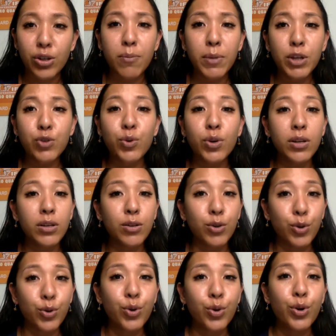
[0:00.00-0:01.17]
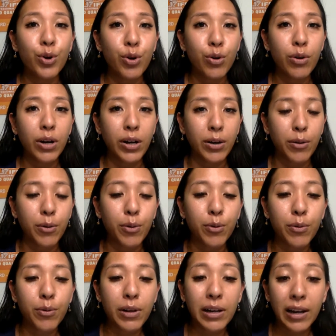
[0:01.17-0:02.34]
And make sure you
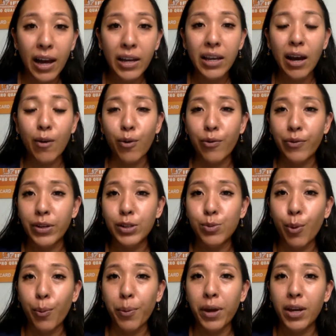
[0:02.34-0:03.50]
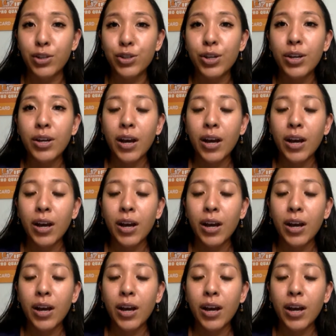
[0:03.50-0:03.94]
like our Facebook page,